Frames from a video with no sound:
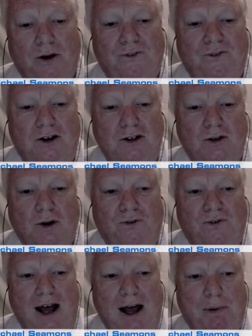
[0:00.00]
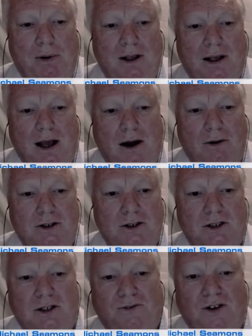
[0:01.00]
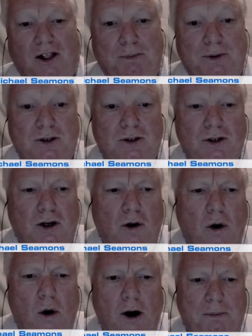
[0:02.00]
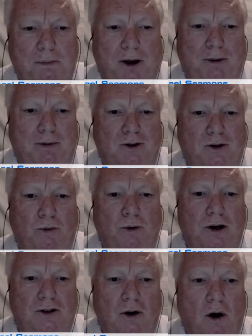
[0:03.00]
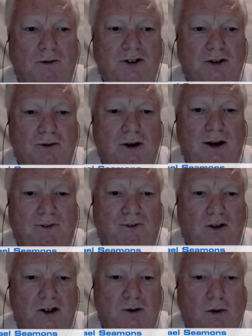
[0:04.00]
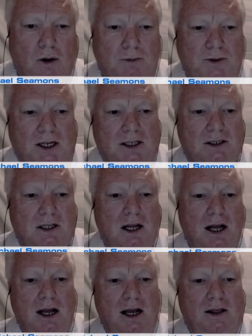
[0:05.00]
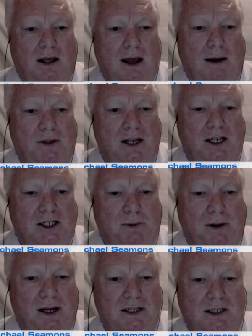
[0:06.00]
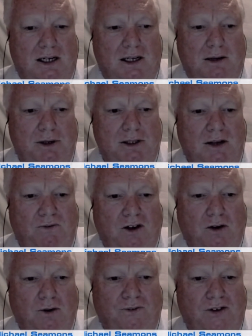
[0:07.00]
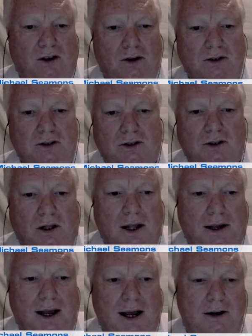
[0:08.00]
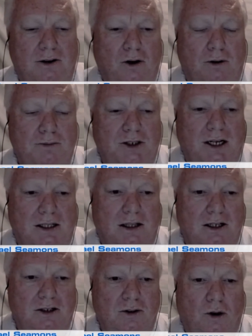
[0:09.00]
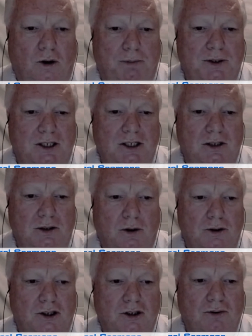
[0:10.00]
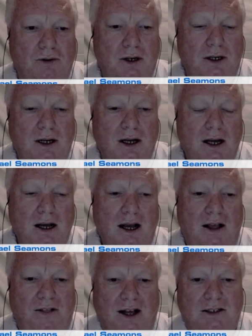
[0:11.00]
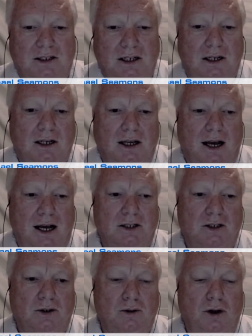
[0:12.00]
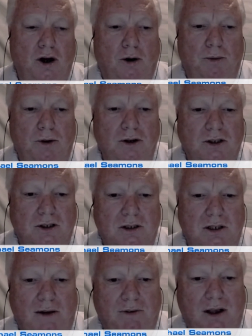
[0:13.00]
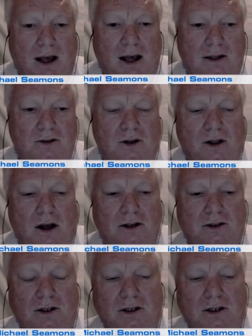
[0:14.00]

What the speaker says: First off, Apple encourages developers to guide people towards off-screen virtual objects. The company explains that it can be difficult for users to locate an object that's not positioned on screen, and thus indicators could help users navigate to those